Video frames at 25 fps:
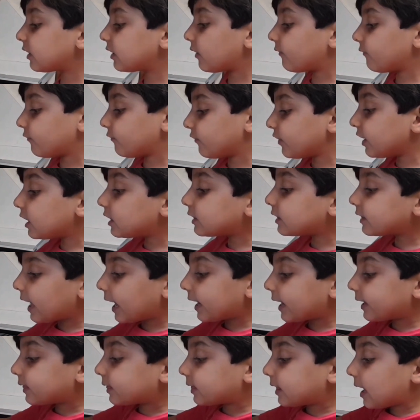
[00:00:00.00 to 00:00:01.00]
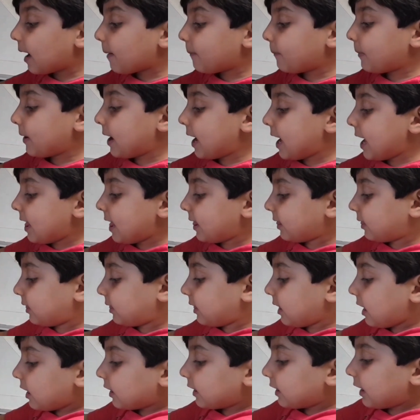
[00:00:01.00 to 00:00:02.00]
the real next step is
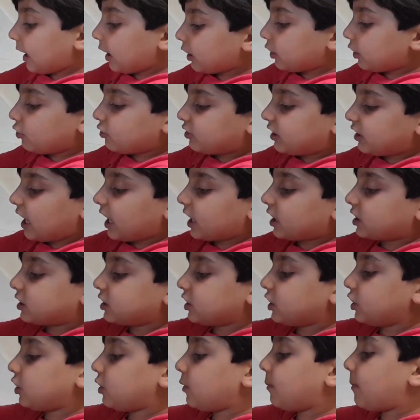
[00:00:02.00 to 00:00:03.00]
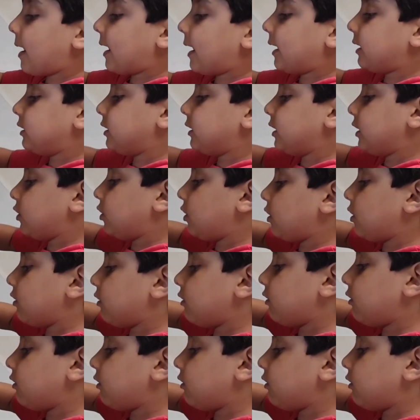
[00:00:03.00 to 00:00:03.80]
that you take little by little